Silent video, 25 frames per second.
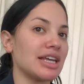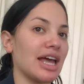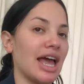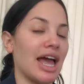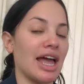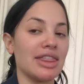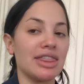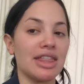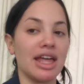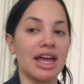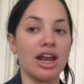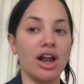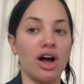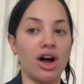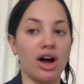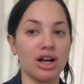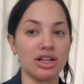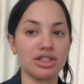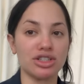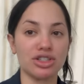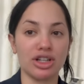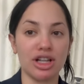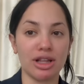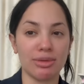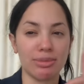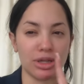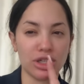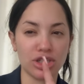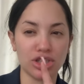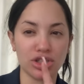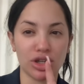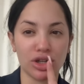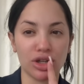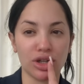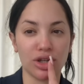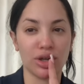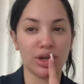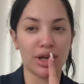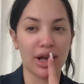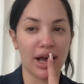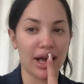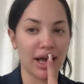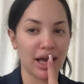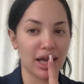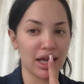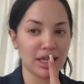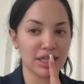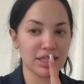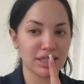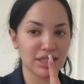And then also let me show you
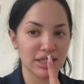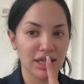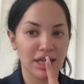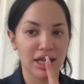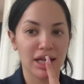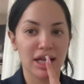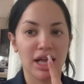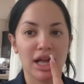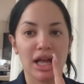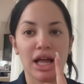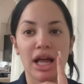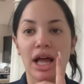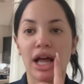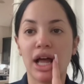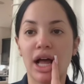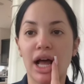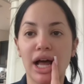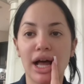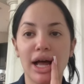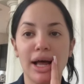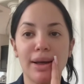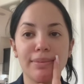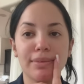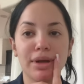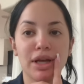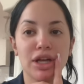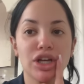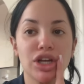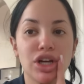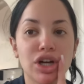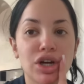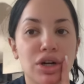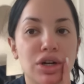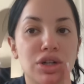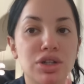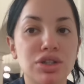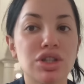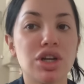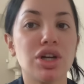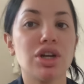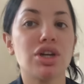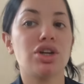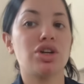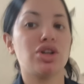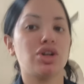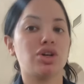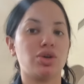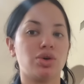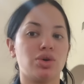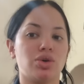guys Euro's
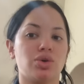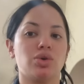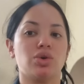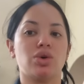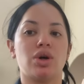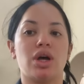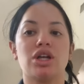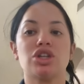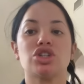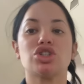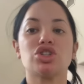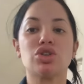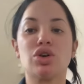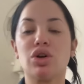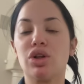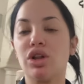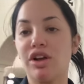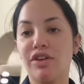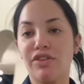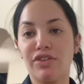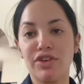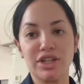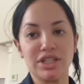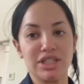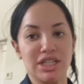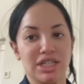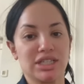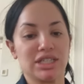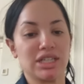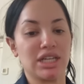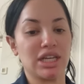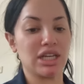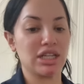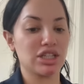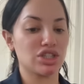new stroller for Disney.